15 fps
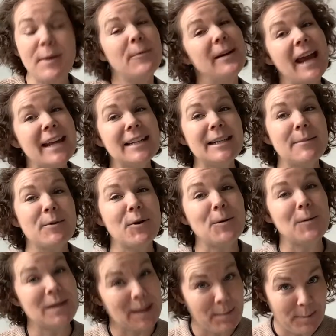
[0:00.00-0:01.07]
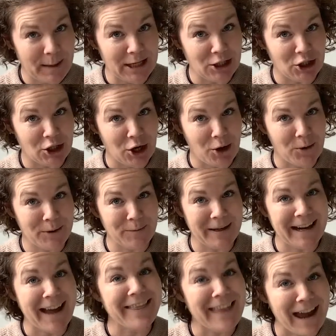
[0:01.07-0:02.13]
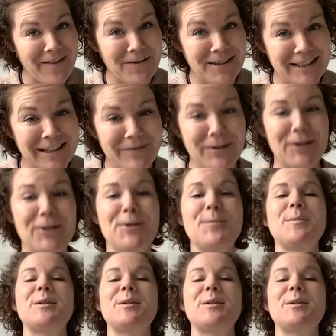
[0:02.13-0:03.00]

but we ended up going with a Big Joe, and we got that for the living room.